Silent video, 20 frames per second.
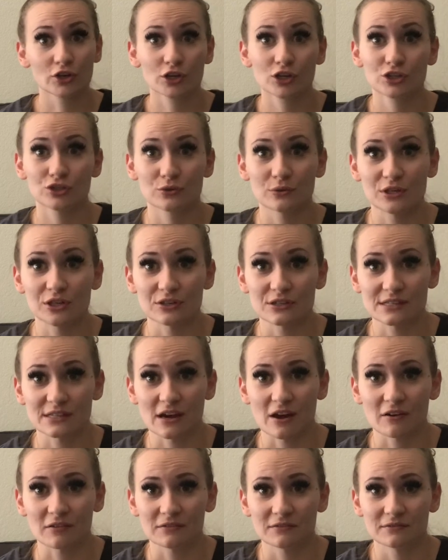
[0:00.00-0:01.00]
gonna do it
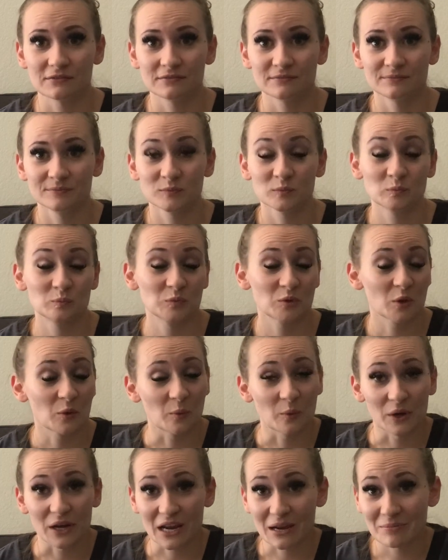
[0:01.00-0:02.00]
yourself.
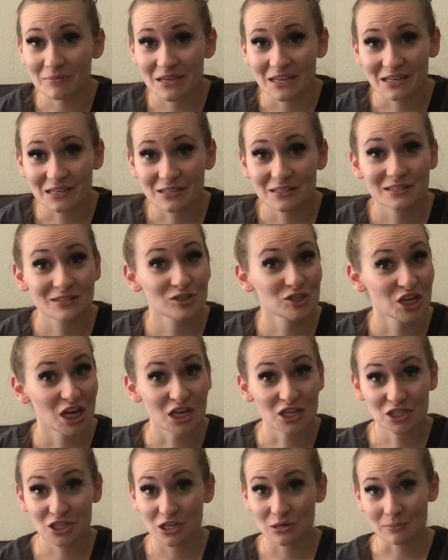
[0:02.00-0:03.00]
What I mean is
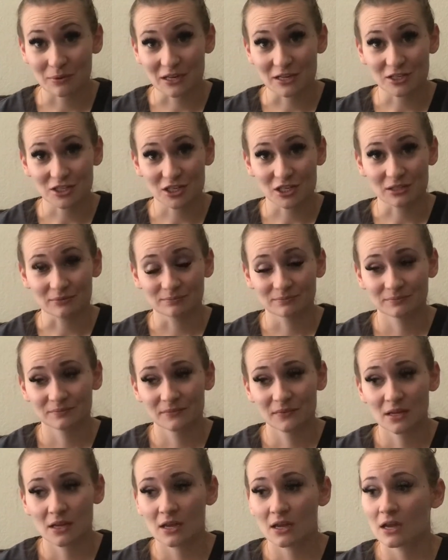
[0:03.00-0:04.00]
changing a patient,
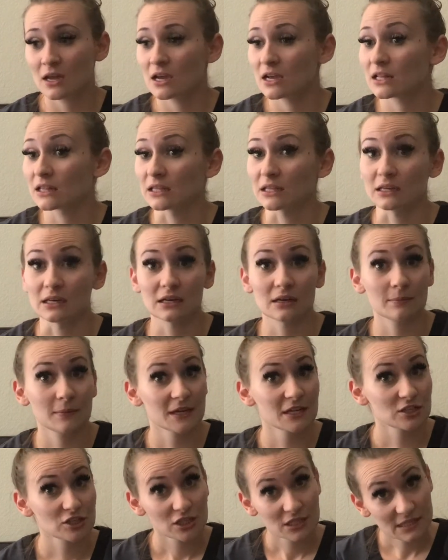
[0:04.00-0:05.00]
cleaning a
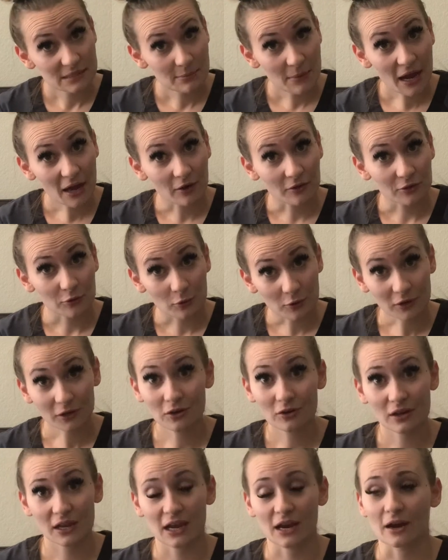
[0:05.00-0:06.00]
patient's mouth, oral
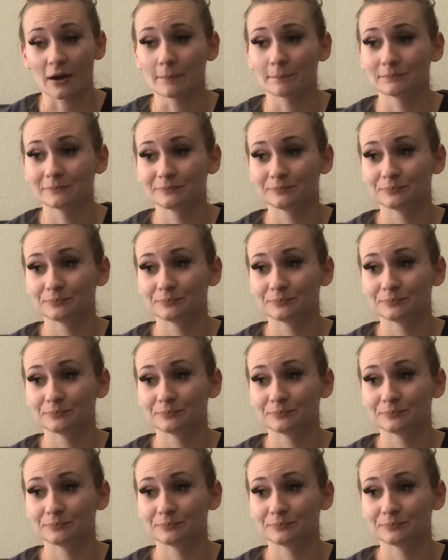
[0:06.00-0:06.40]
care,